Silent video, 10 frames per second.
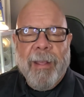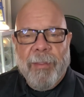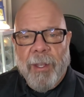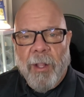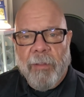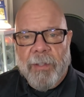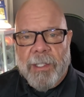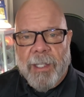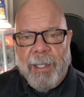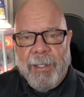then all of a
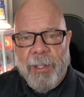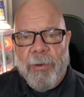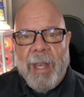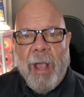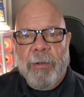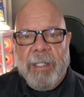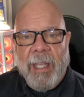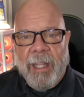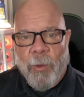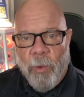sudden they're now
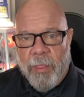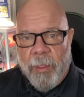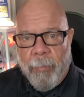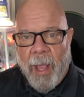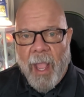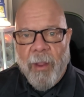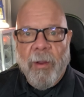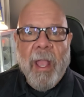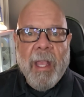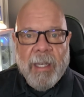dealing with the buyer.